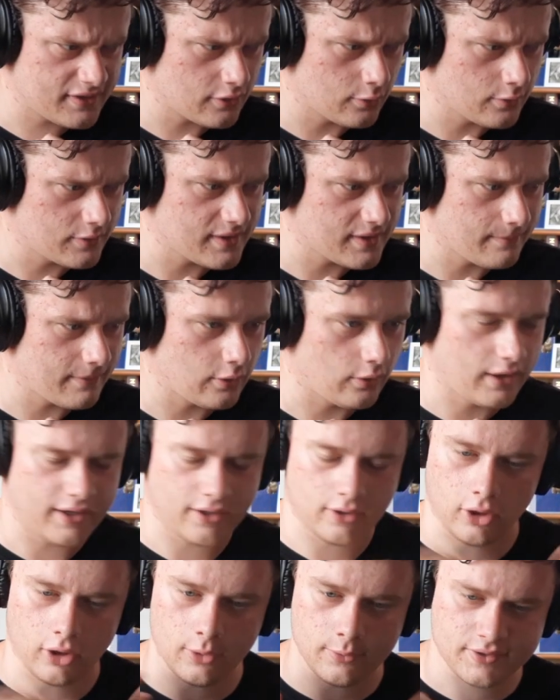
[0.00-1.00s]
or something, or like
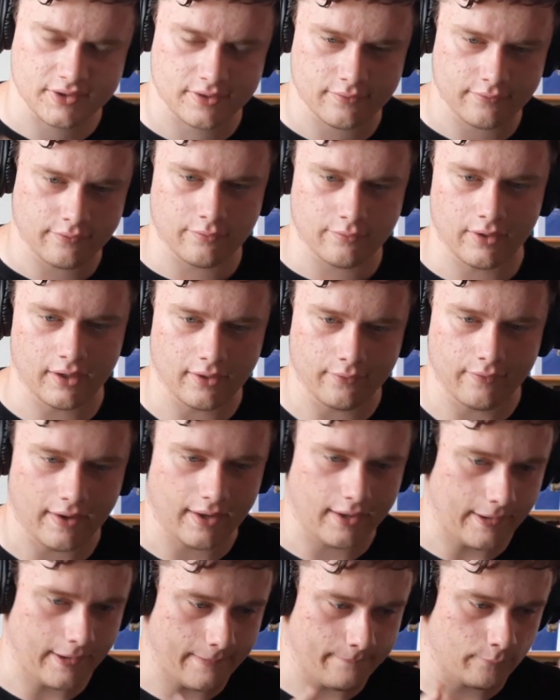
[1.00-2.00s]
close
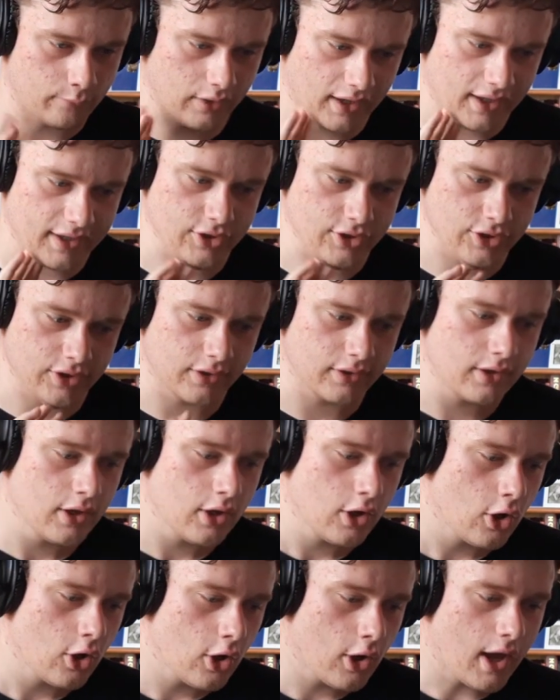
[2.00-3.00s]
relation,
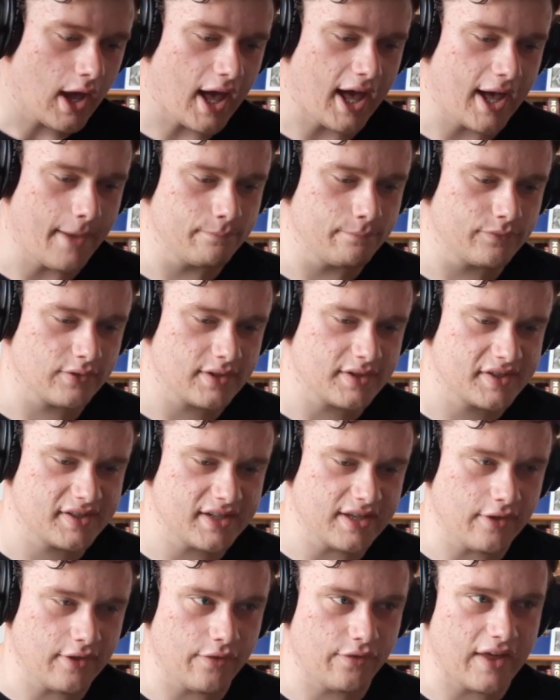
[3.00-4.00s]
said
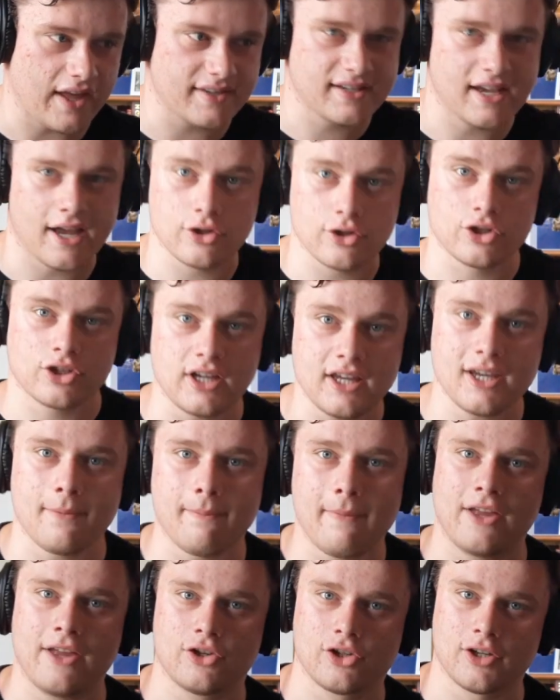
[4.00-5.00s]
that that's how she had
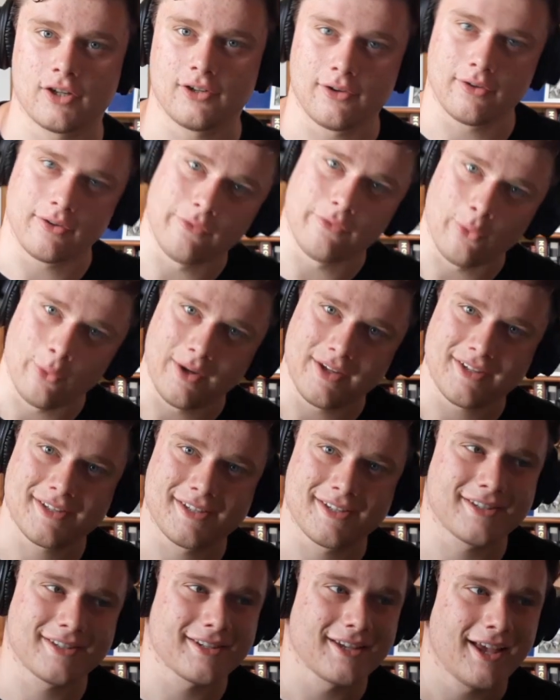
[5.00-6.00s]
imagined the
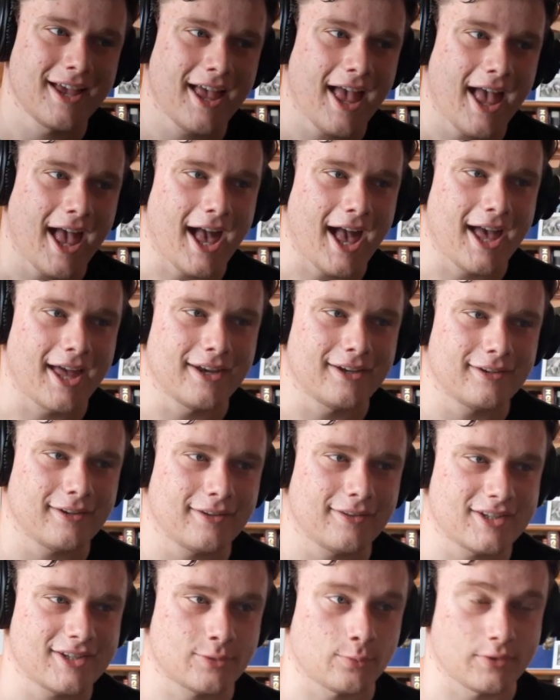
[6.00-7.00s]
voice, and
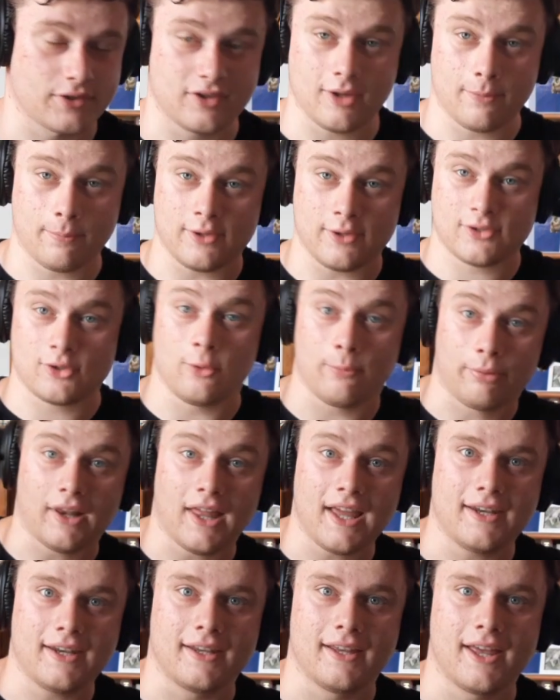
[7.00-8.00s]
this wasn't the person who
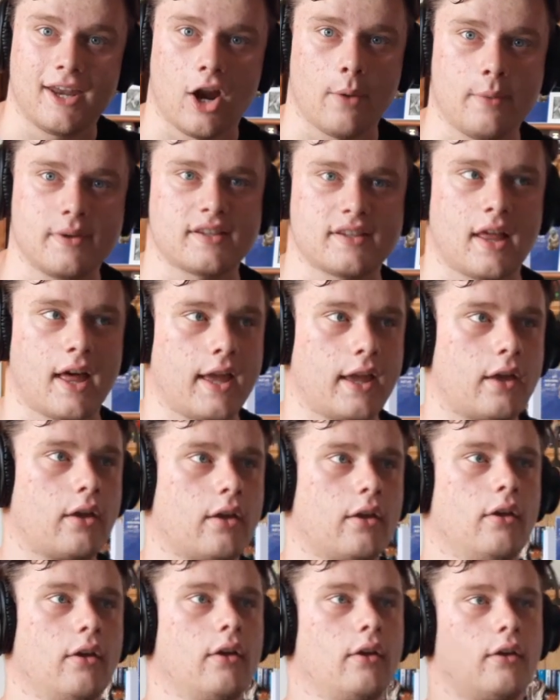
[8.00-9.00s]
played it. And I was like,
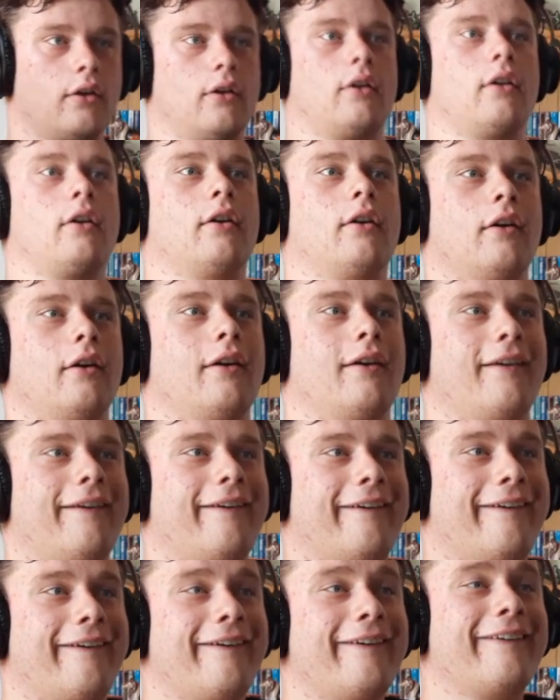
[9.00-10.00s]

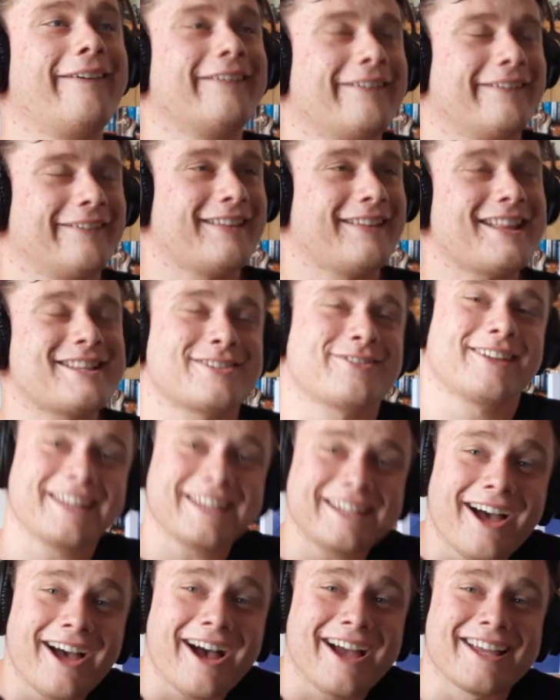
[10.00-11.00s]
oh, that's really
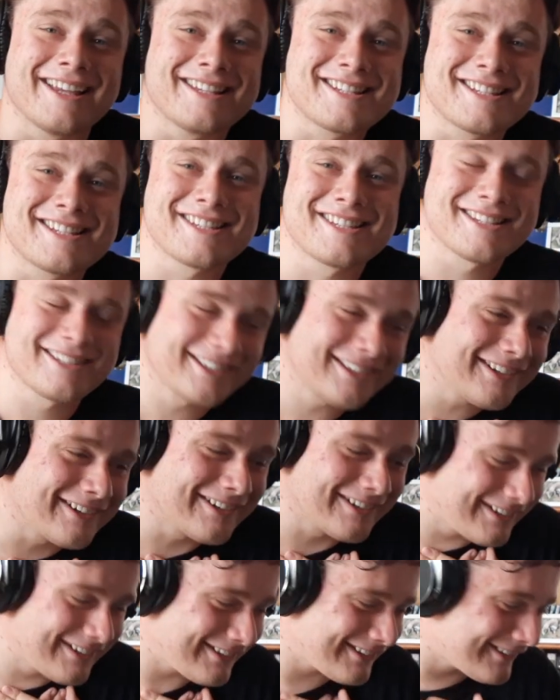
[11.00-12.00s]
nice.
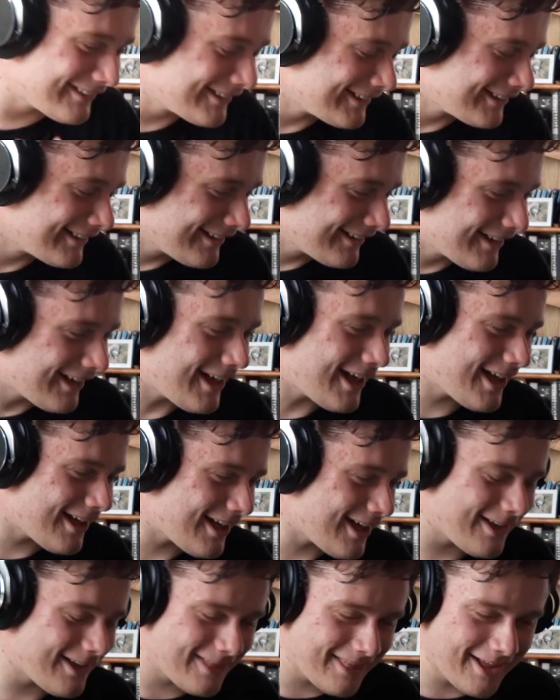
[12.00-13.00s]
Oh,
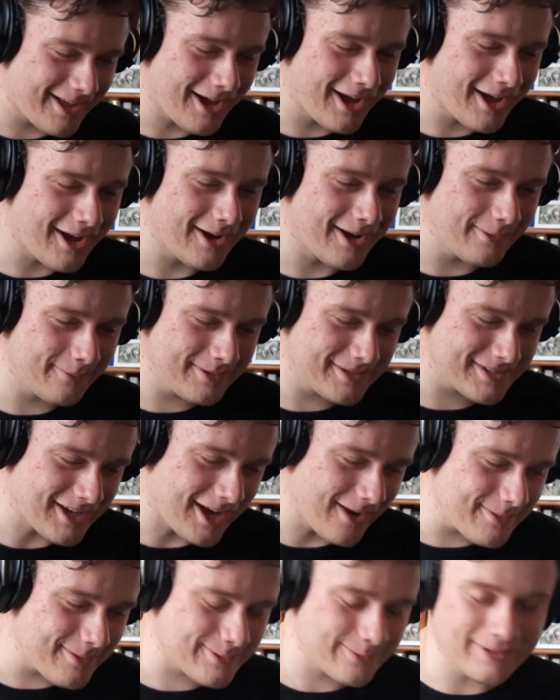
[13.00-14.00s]
I
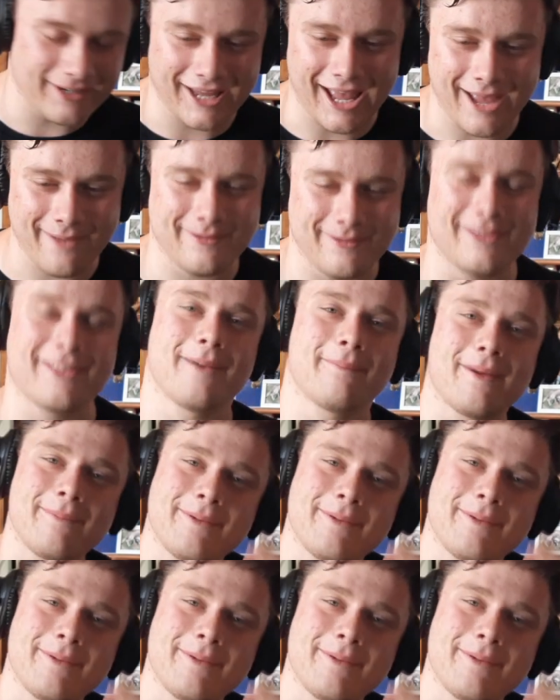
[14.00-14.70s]
was really happy. That made me